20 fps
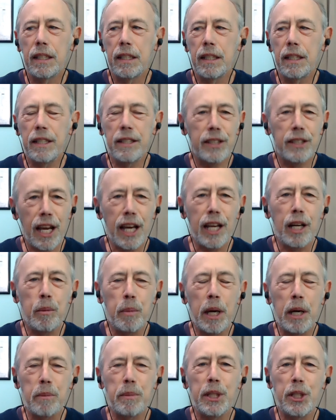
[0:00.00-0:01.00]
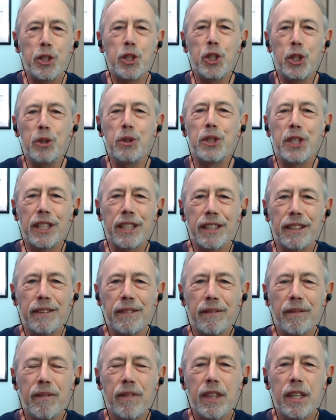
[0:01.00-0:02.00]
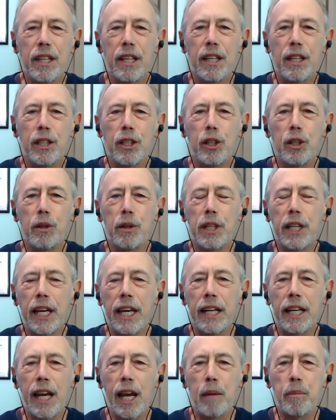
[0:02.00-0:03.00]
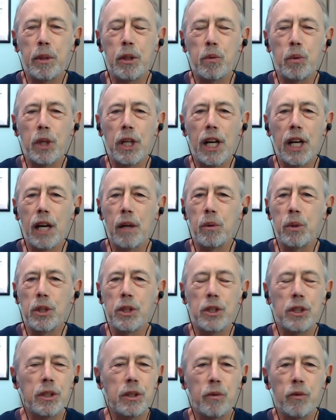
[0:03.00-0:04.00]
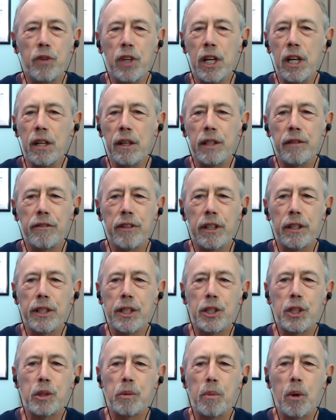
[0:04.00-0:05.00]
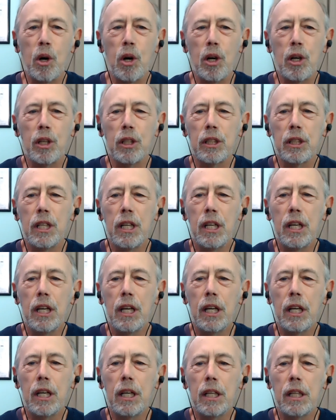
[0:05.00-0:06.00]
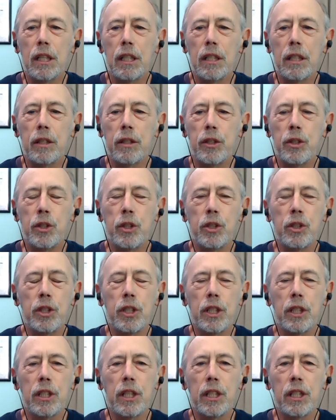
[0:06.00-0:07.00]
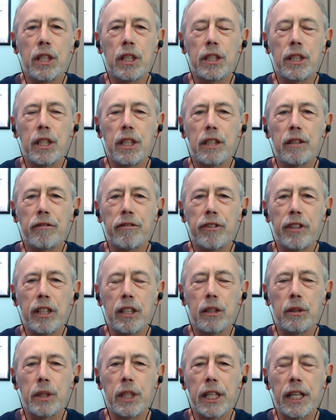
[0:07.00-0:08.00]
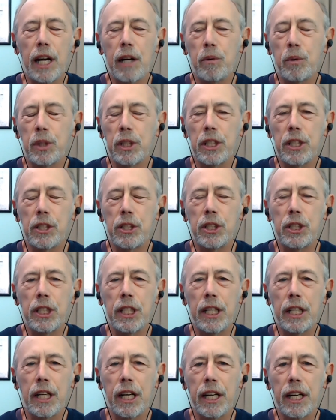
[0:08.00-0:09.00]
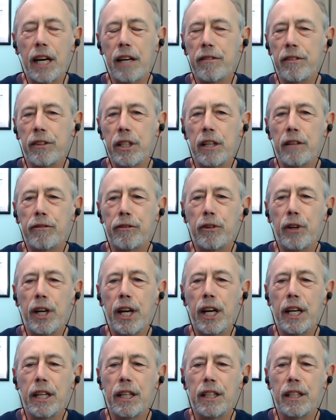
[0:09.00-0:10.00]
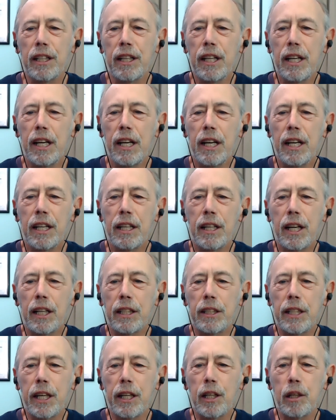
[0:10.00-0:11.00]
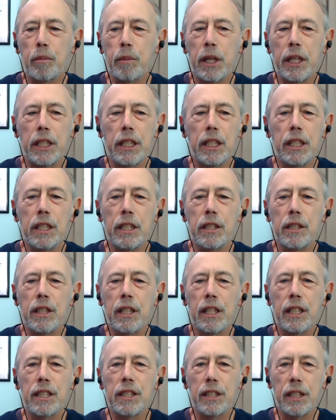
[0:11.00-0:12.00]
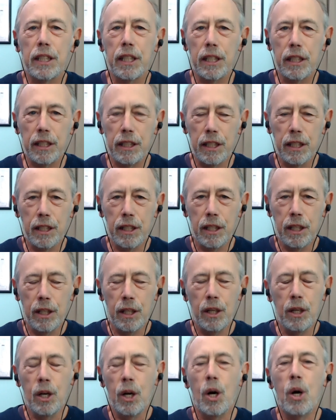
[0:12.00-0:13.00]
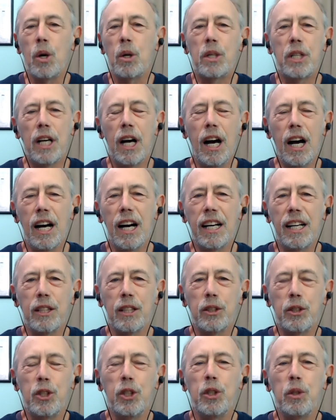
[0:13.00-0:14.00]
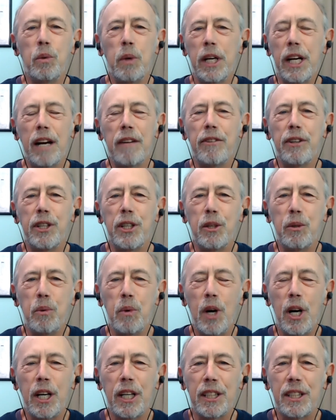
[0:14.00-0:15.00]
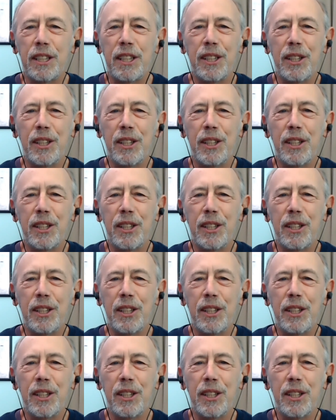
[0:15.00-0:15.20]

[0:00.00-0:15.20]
is not about me choosing, and that happened when I was very, very small, just a young fellow, and I got really sick and I got very afraid and got down on my knees and I said, "Oh God, I'll do whatever you want,